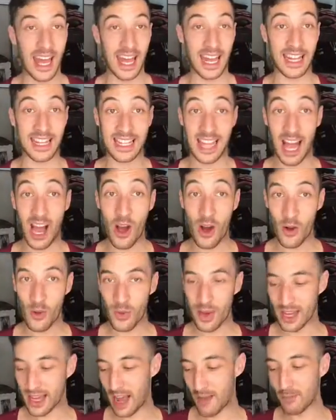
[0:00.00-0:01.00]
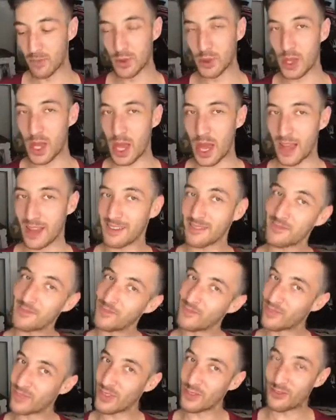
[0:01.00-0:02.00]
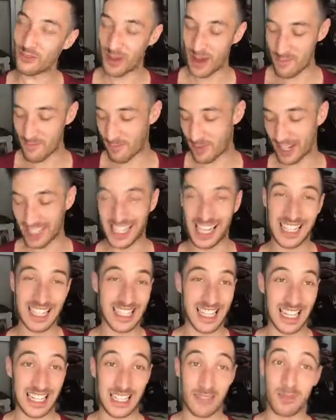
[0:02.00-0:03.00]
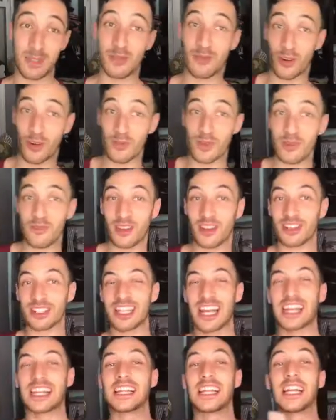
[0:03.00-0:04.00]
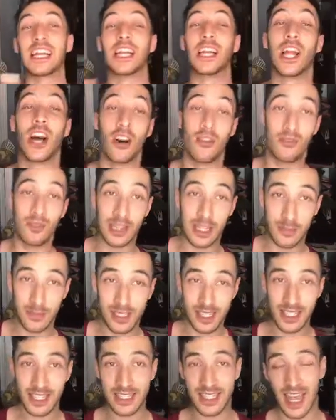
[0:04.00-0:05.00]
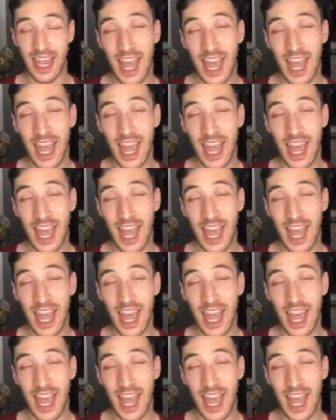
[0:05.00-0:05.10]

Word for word: and now we come to the fun part that is the lips for me because I love lipsticks.